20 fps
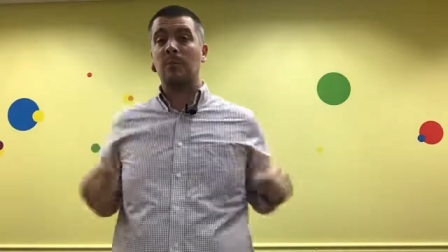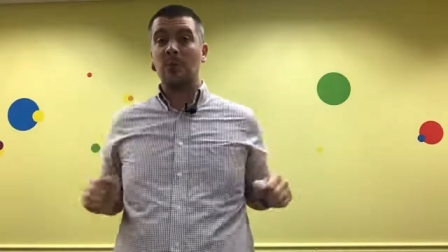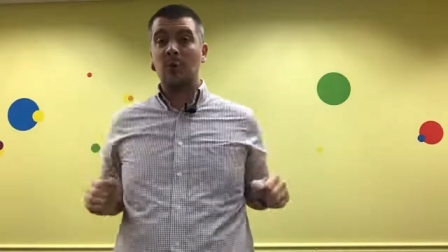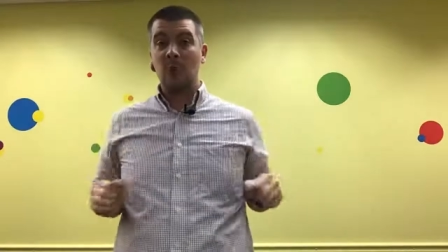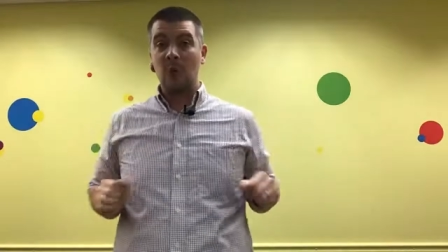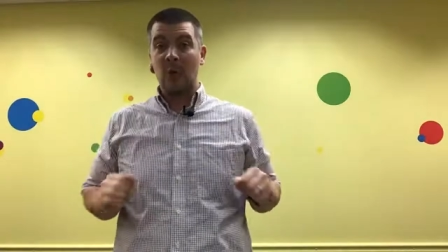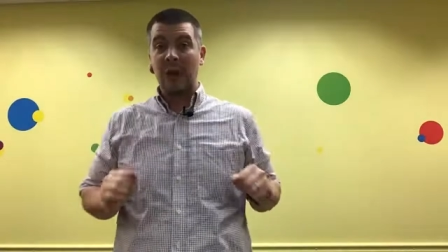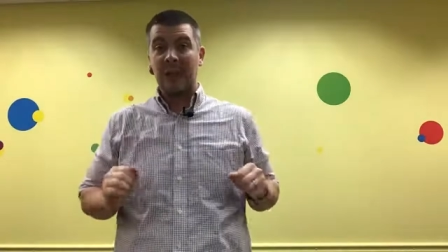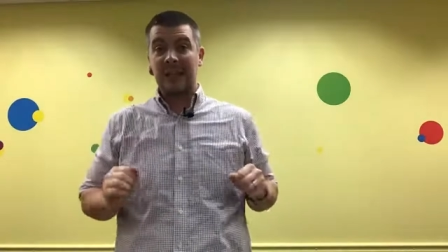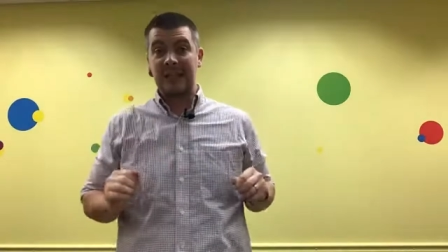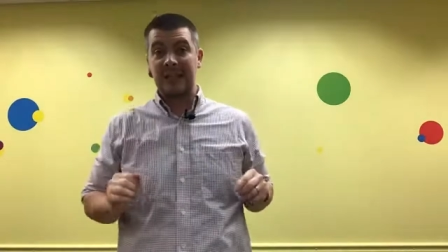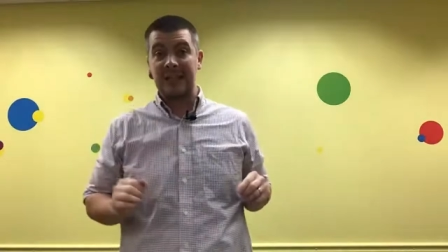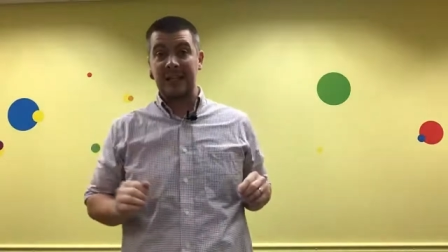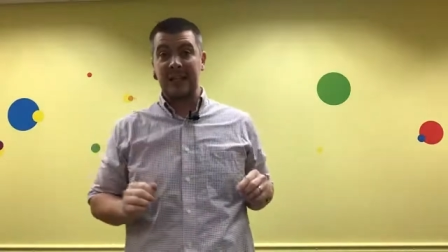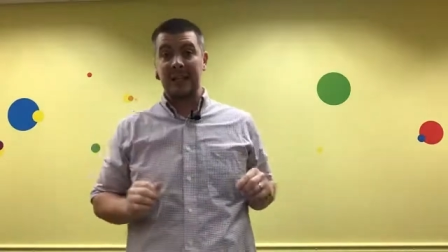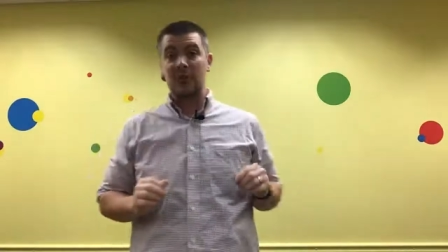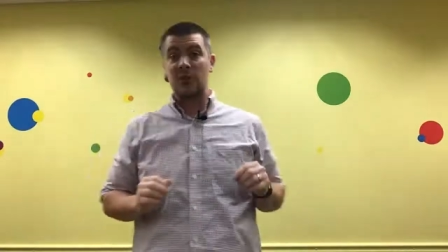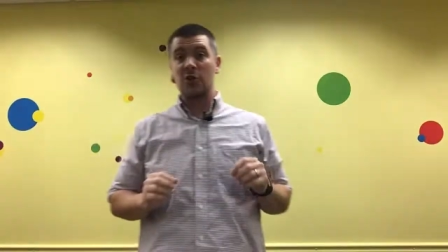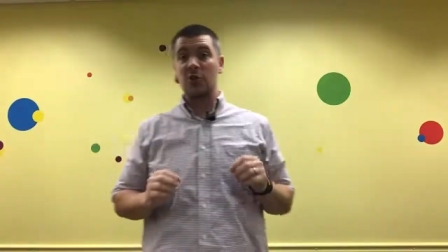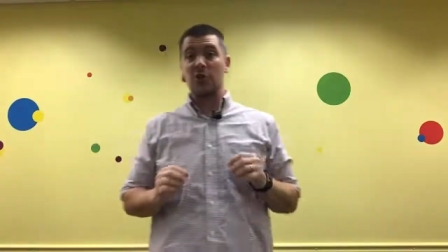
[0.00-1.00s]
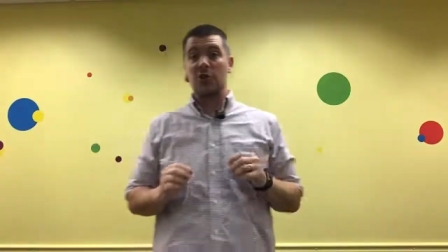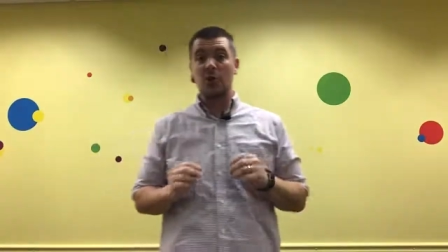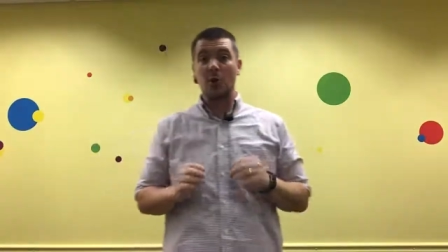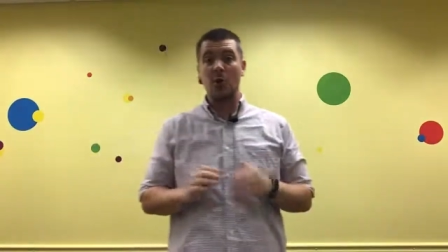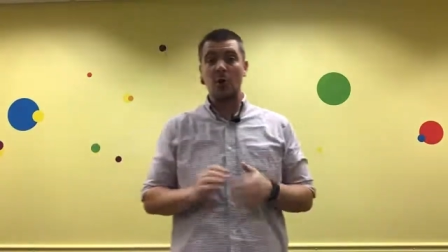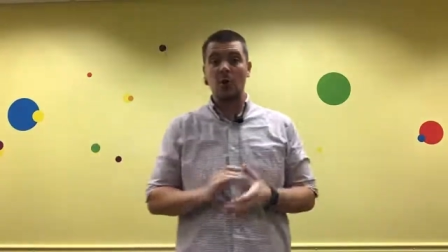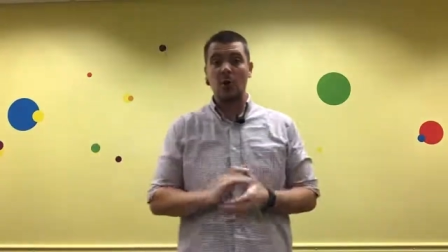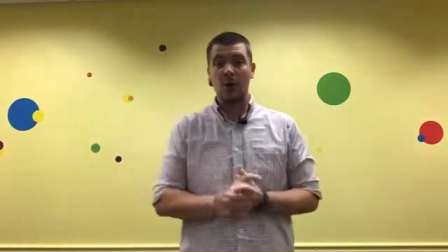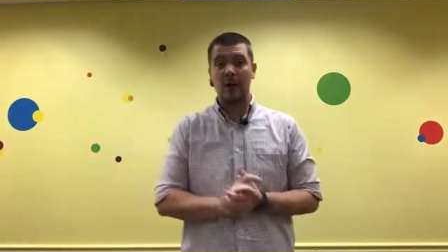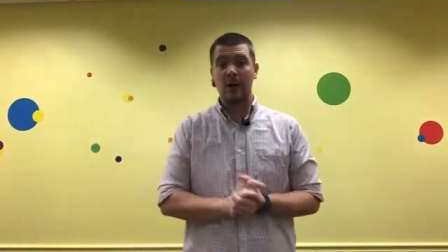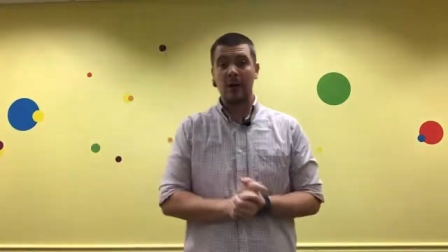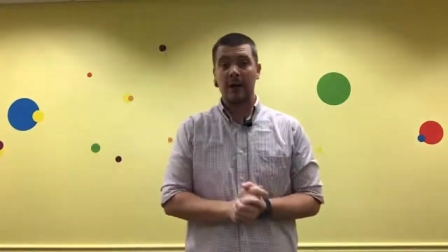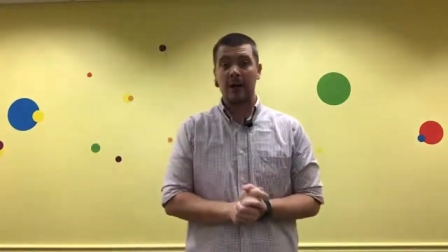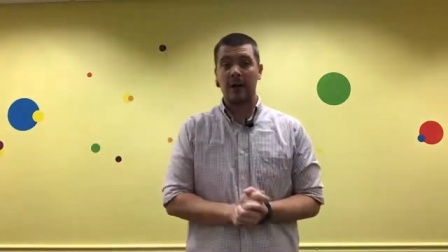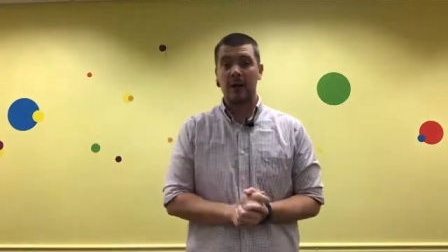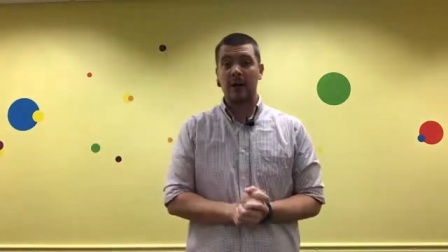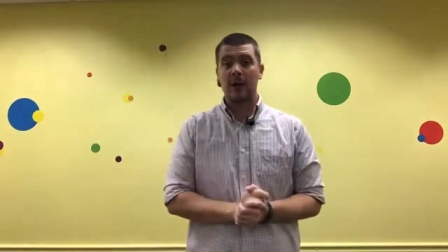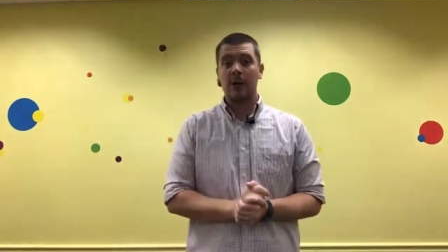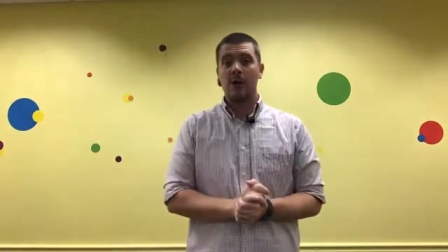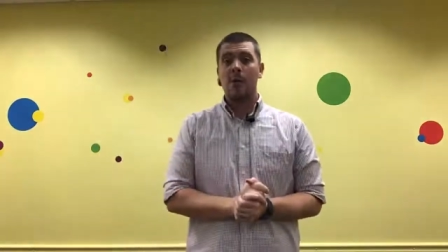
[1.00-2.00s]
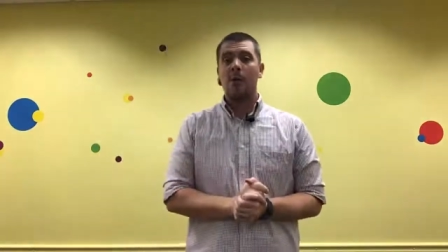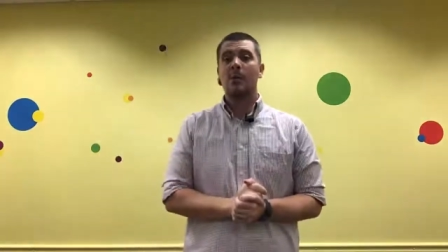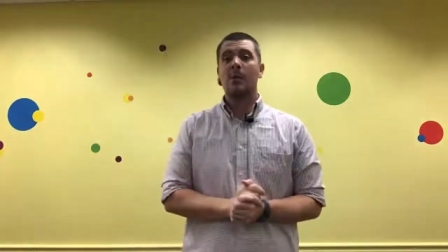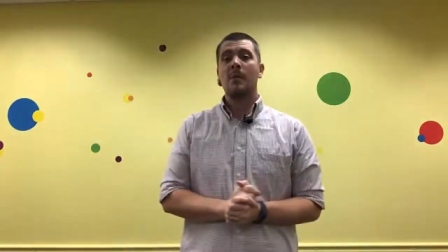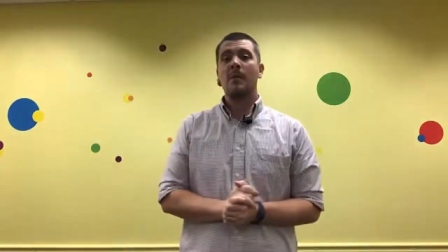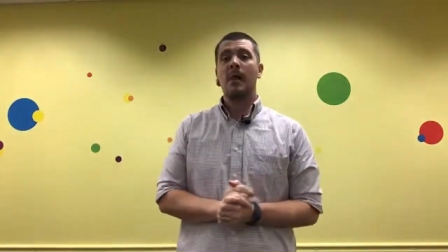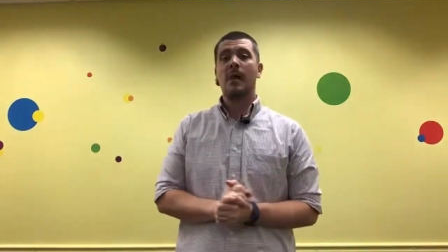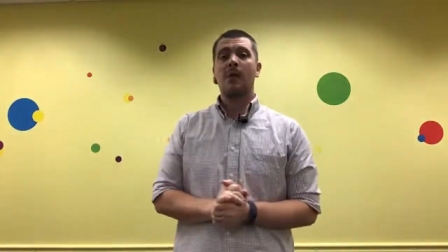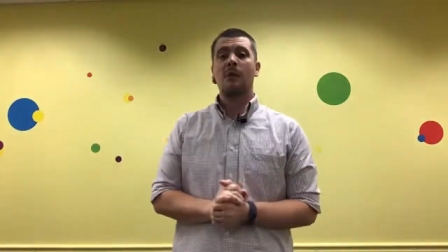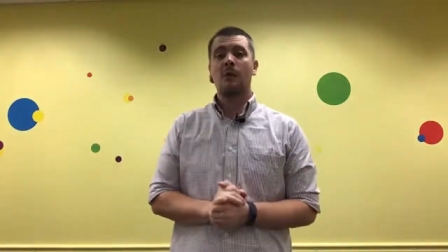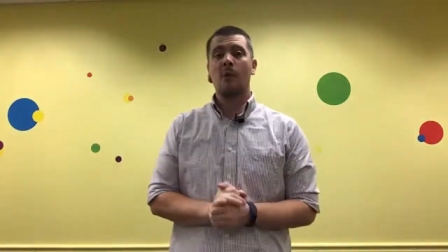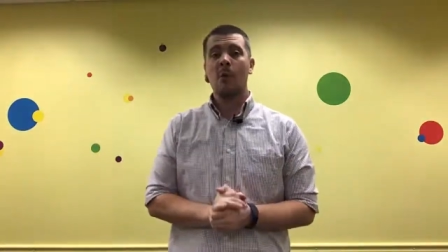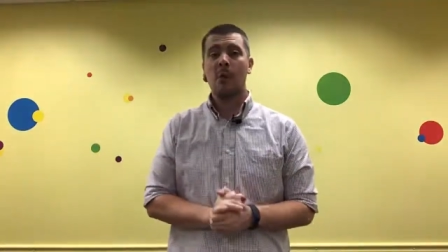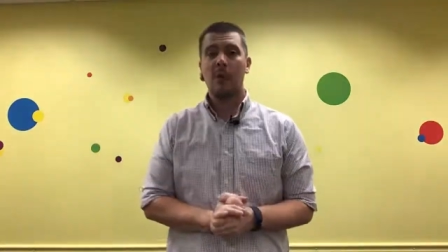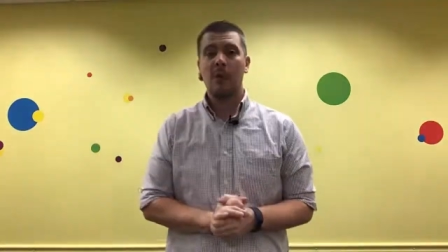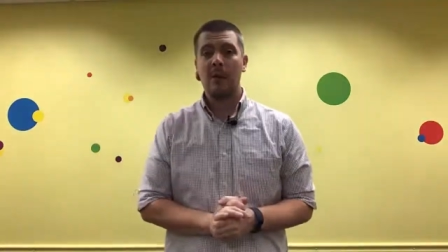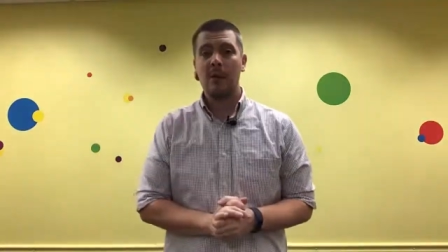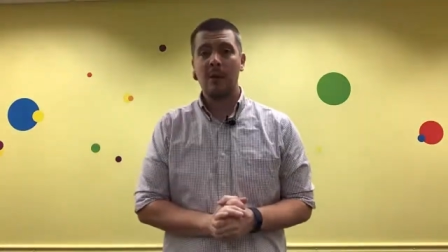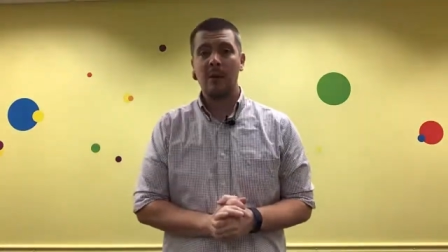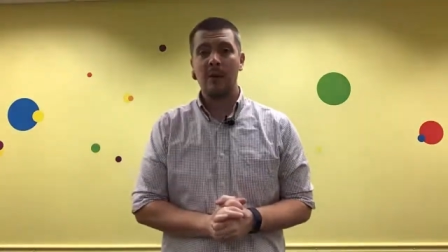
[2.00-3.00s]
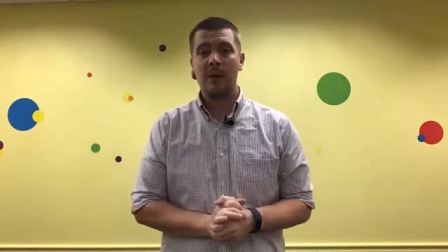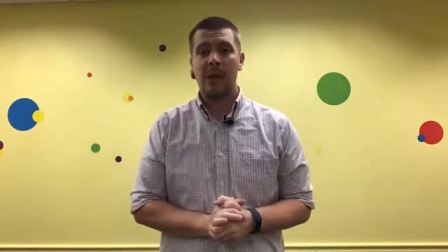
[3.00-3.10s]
You guys did so good. We may have woken up